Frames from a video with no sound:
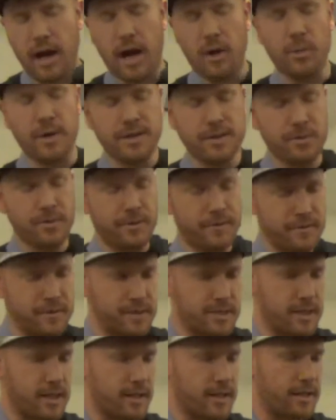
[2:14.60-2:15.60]
I went to a
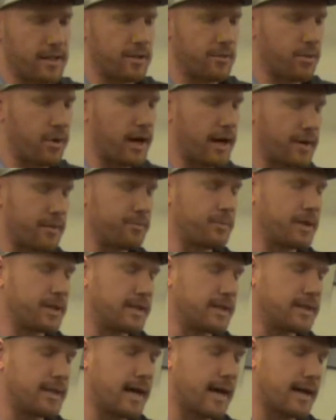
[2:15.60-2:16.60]
facility where I could be
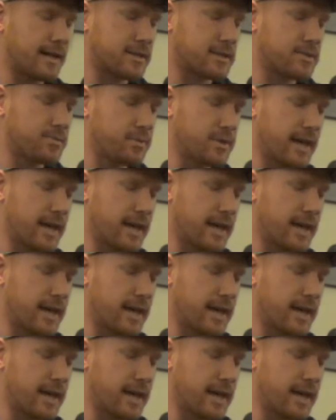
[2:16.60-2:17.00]
detoxed